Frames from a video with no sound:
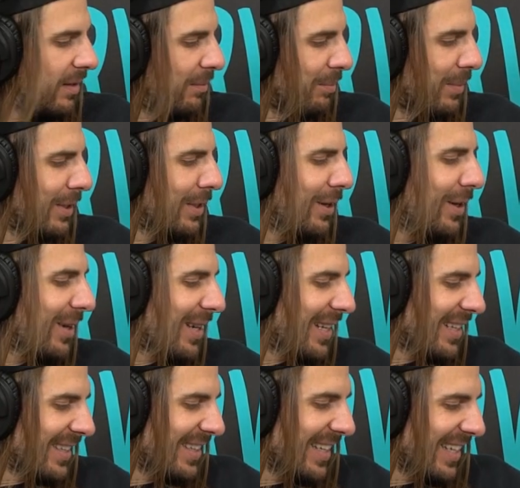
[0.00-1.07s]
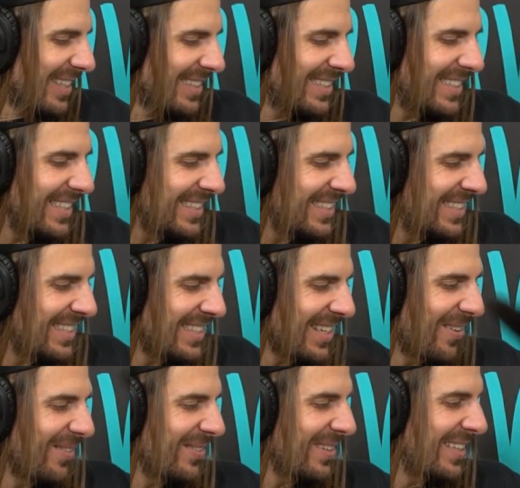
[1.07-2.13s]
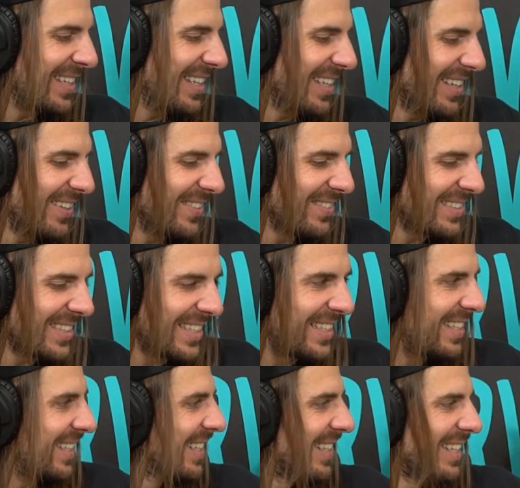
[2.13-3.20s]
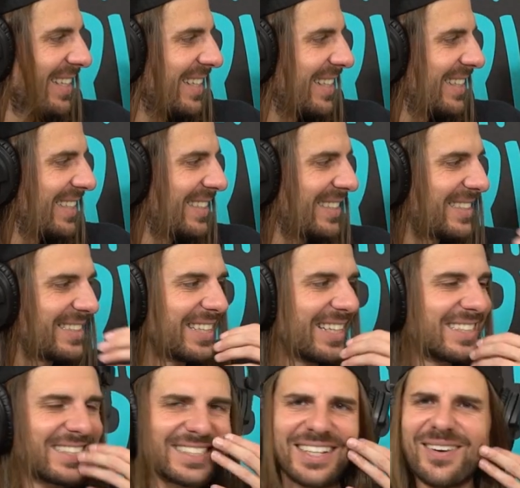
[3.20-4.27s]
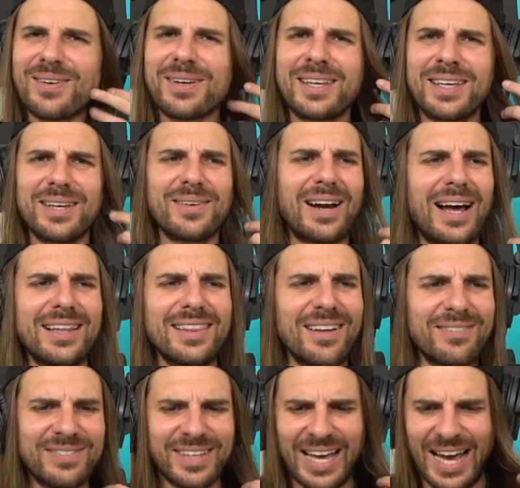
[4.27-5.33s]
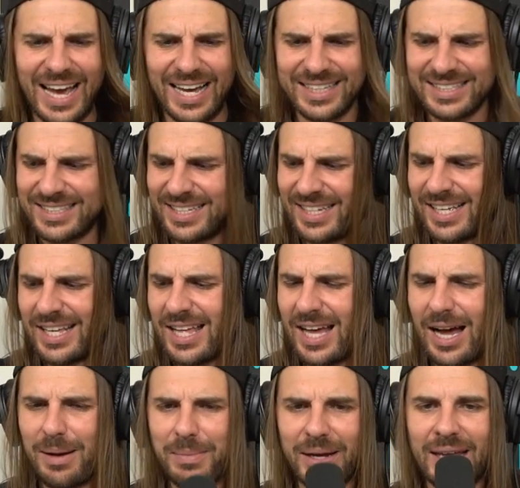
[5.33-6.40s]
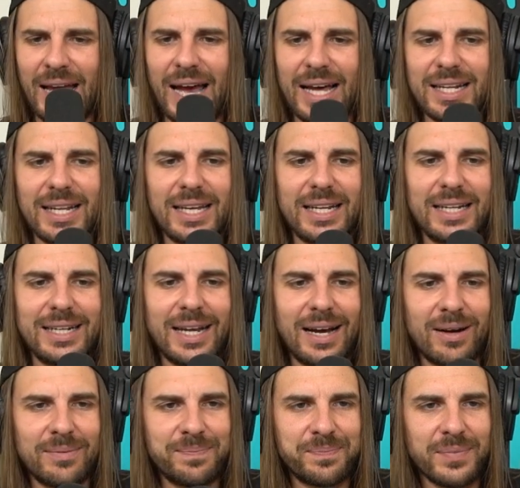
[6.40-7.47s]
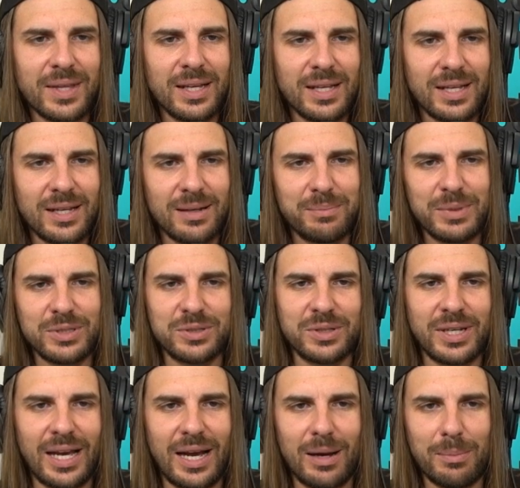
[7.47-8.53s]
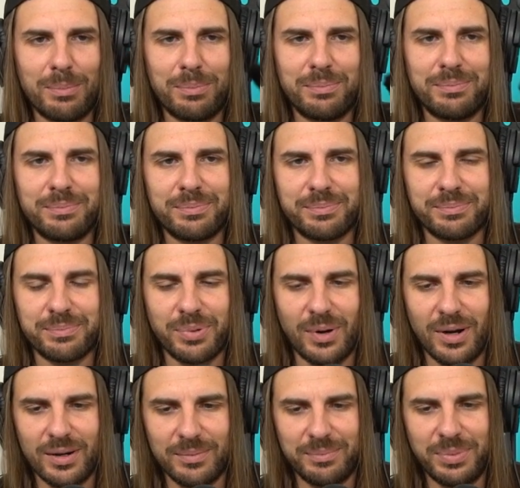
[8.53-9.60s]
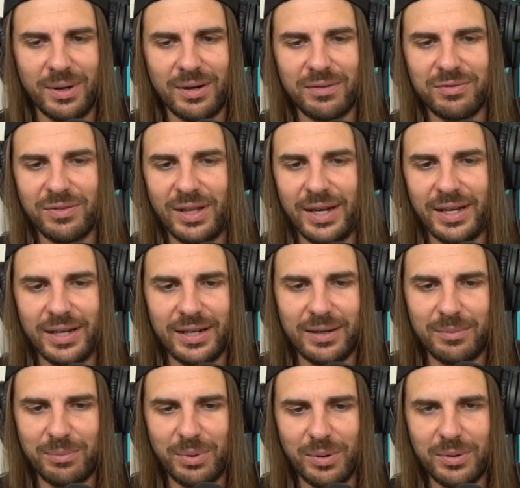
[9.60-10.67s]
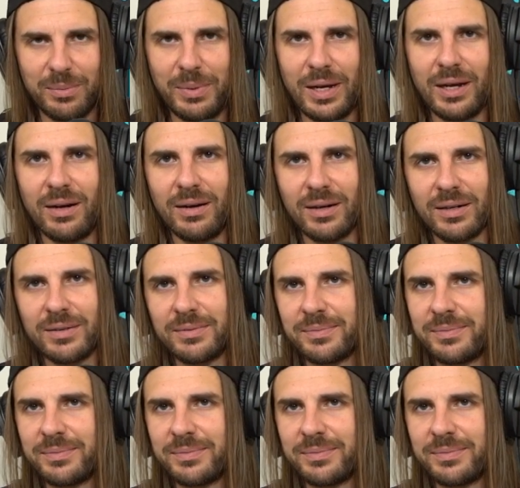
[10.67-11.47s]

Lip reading: But look at this. She's so cute. She's so cute. I love cats. I'm a cat lady now. Mr. Cat brought a butterfly in and broke my heart.